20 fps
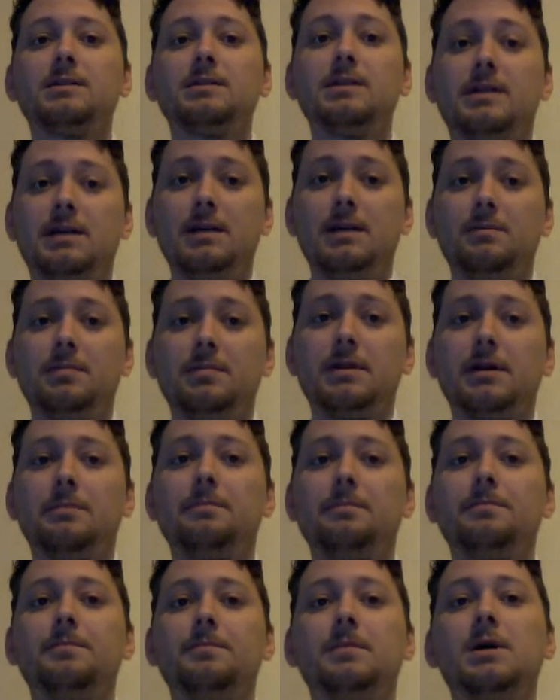to keep
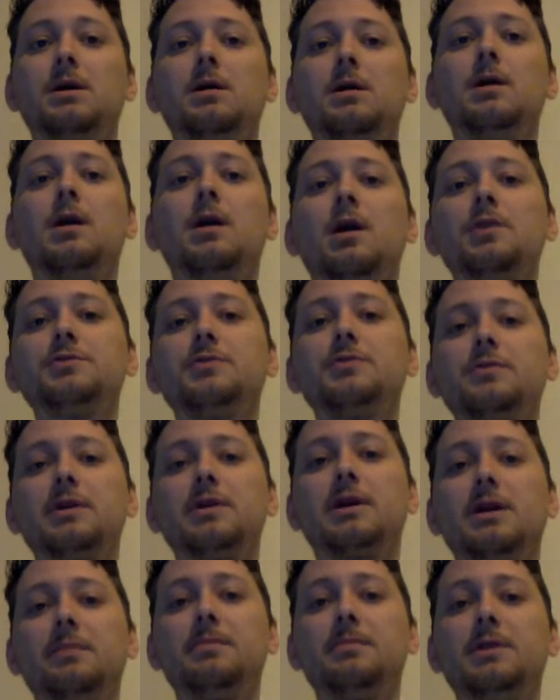them. Also, the
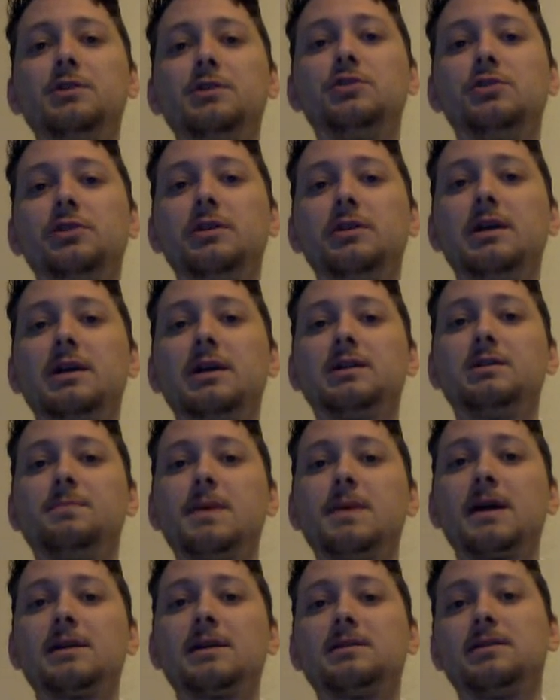company should
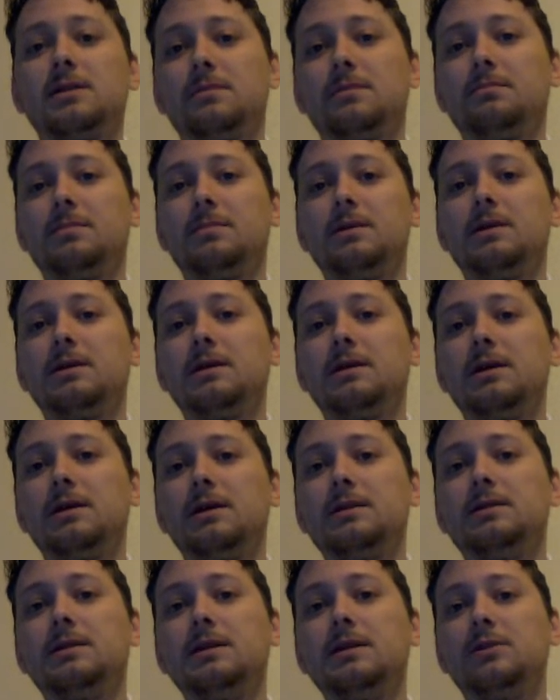expect some
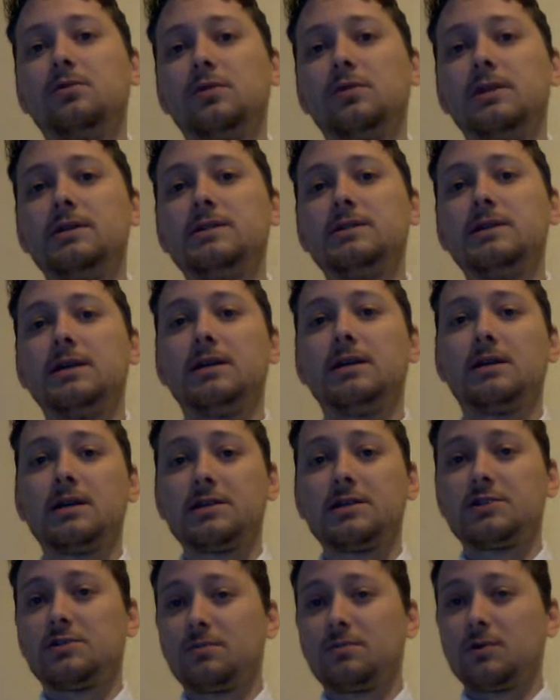decrease in
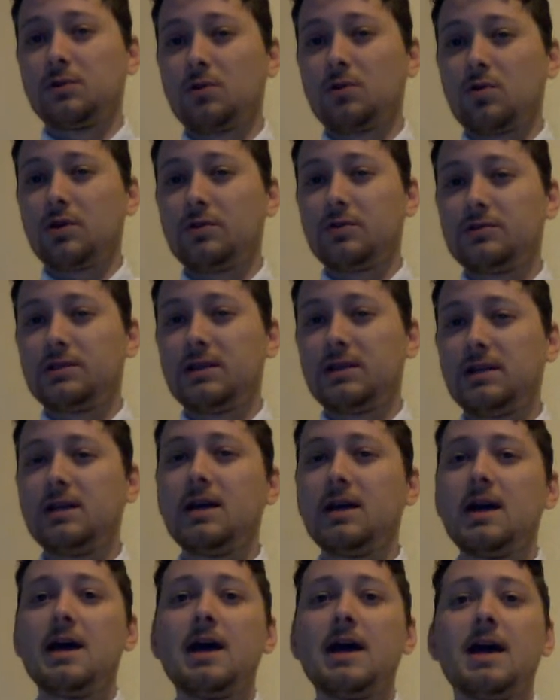customer
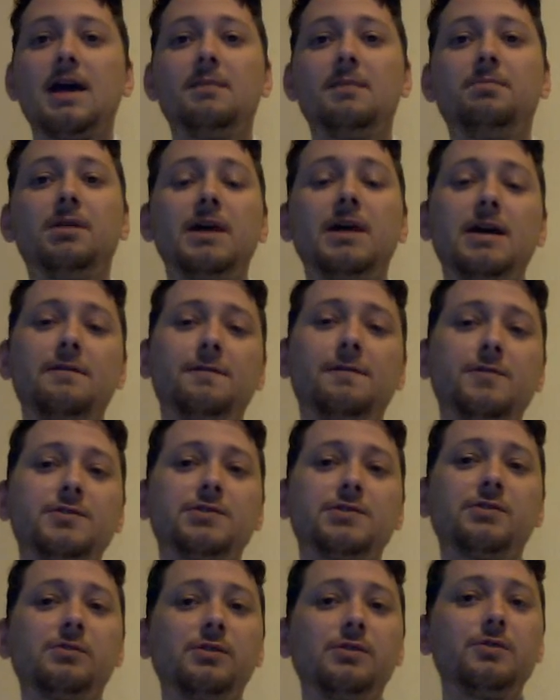loyalty and plan for
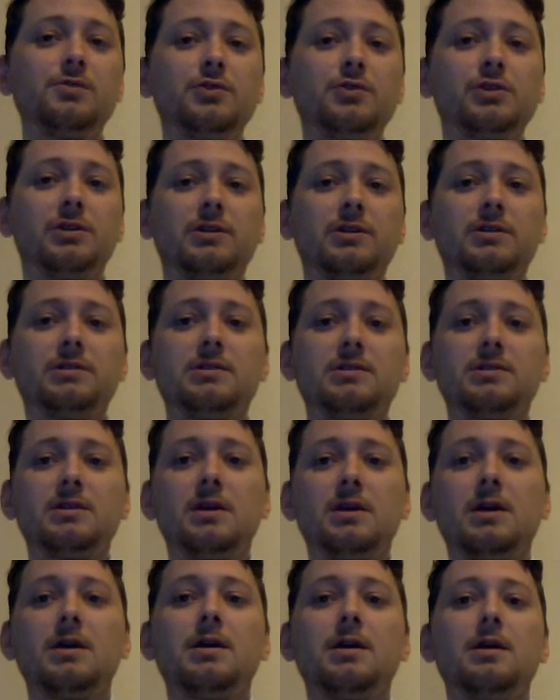solutions
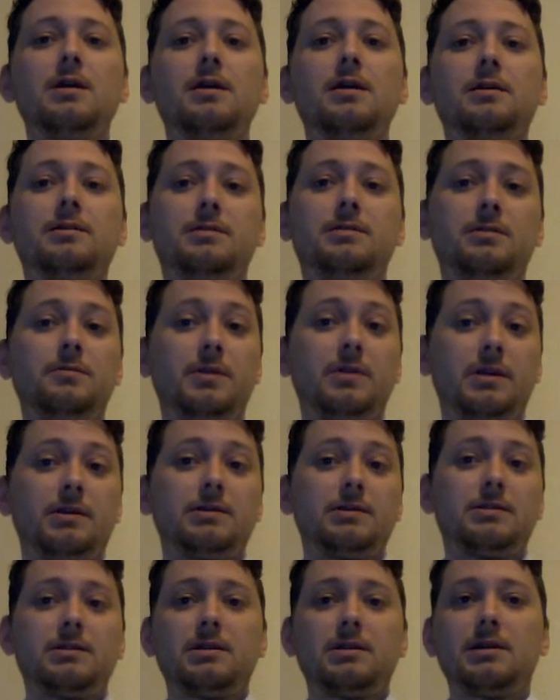to
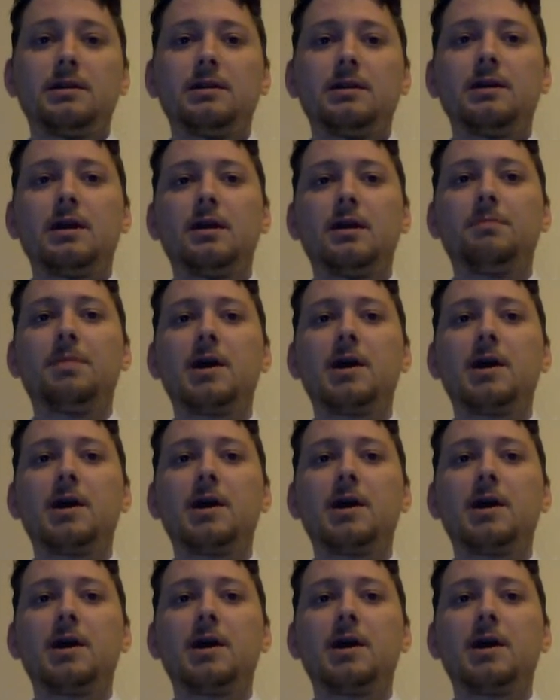this. A